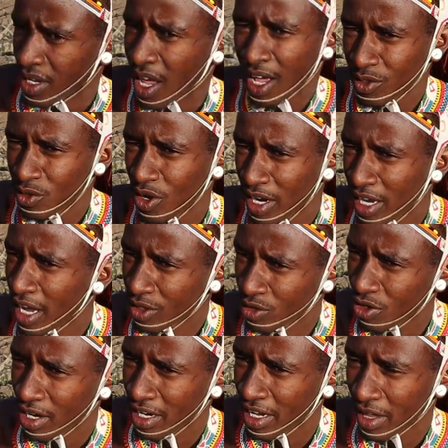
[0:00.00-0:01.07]
Actually
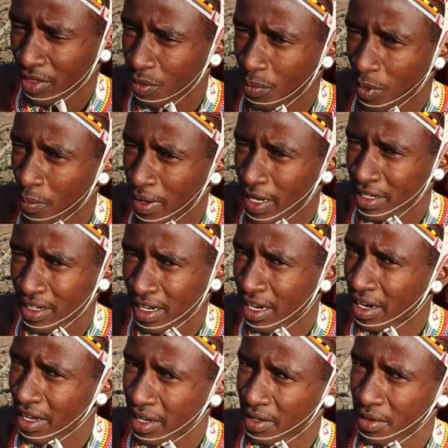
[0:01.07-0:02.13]
at the moment,
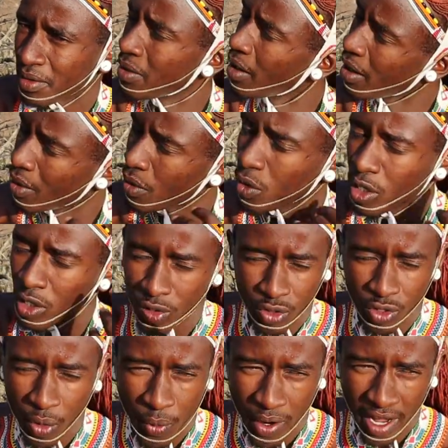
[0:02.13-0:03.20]
like according
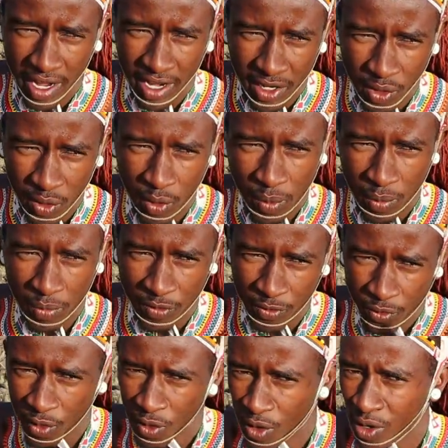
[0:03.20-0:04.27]
to the way I knew
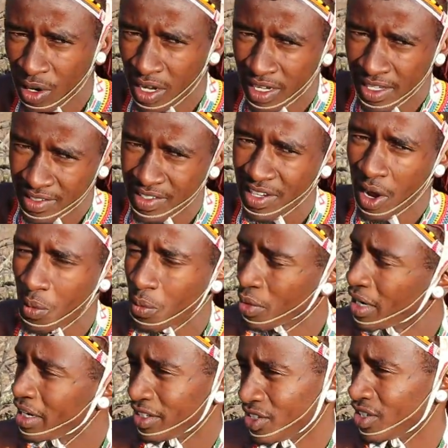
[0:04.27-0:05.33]
before, it's not
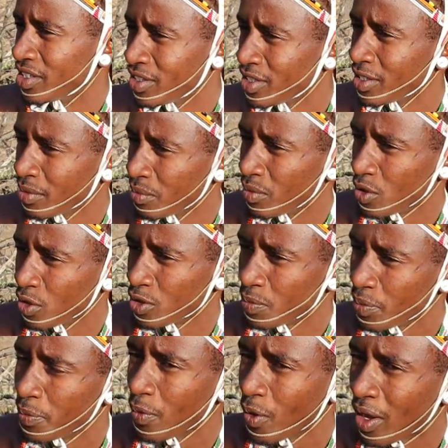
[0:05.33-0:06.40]
really changing, because
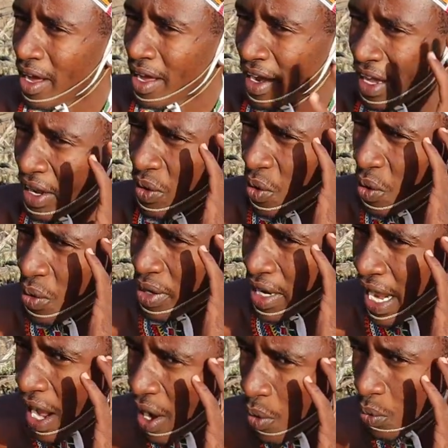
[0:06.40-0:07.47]
people are like, oh,
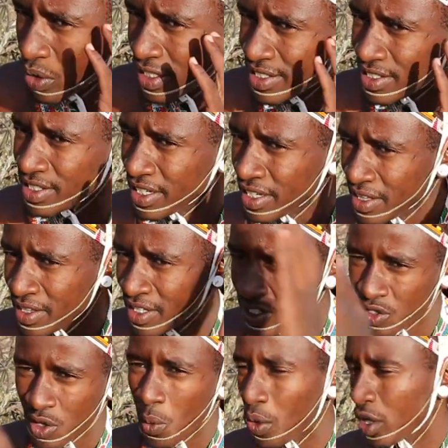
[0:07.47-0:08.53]
now we see
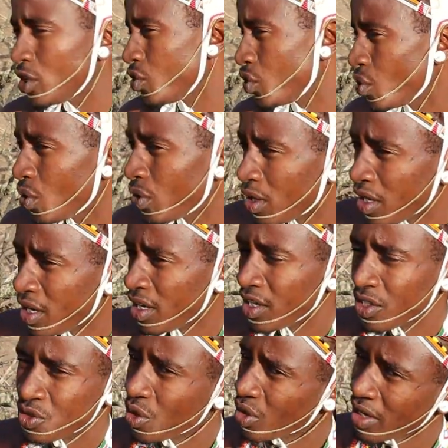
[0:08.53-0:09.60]
this the way to go.
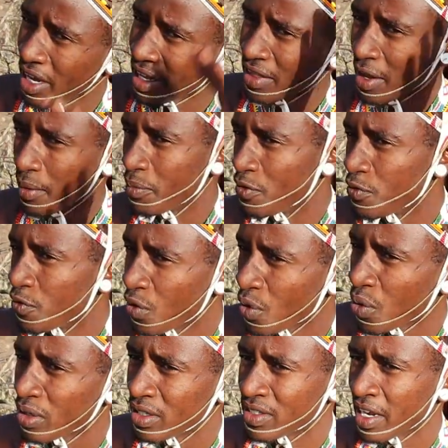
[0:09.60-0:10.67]
It's not like that
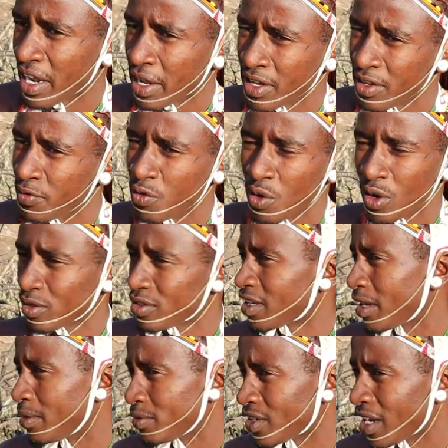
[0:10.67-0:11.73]
before. It's like if you're not
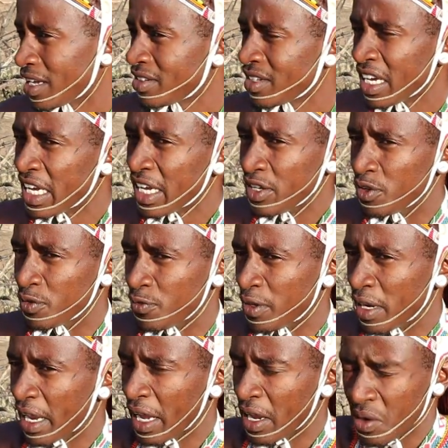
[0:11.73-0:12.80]
circumcised, you
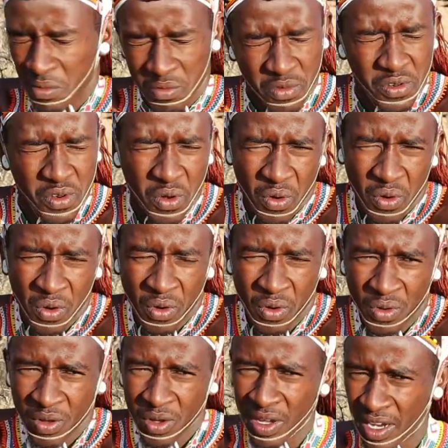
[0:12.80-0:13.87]
feel like
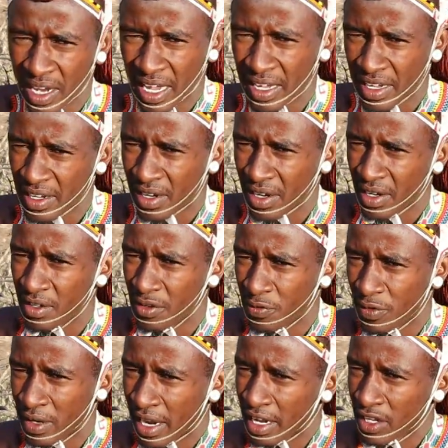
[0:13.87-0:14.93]
no, like you
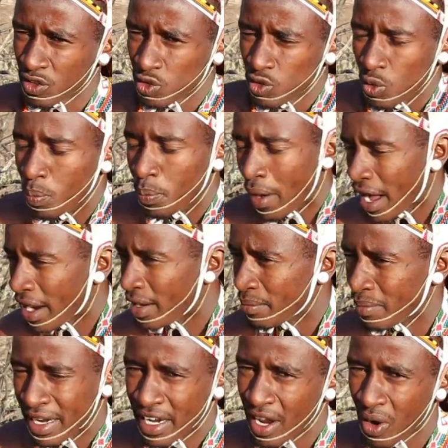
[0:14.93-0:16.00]
feel like too bad.
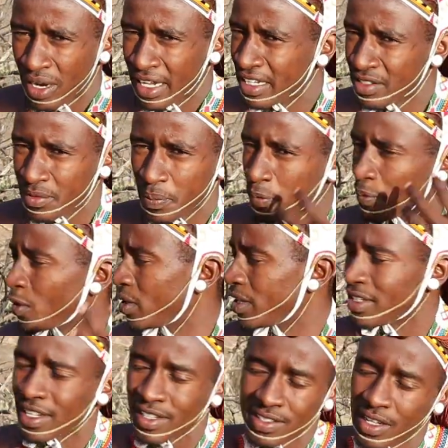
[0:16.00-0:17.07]
But nowadays, people,
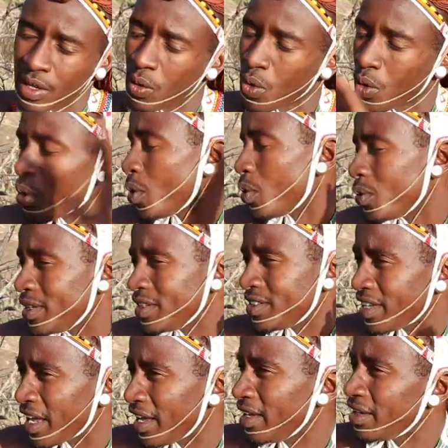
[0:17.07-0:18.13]
they just say, oh, we
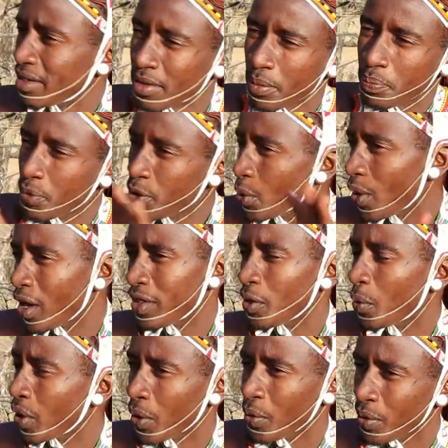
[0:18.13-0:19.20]
stay pure
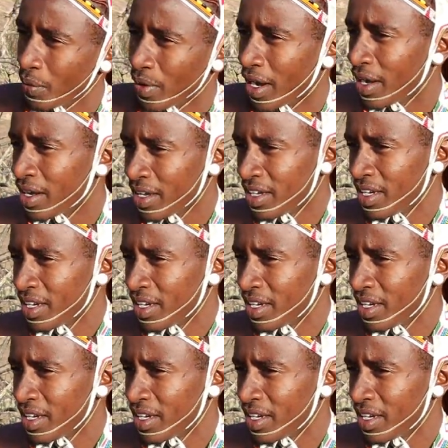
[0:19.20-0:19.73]
the way we were.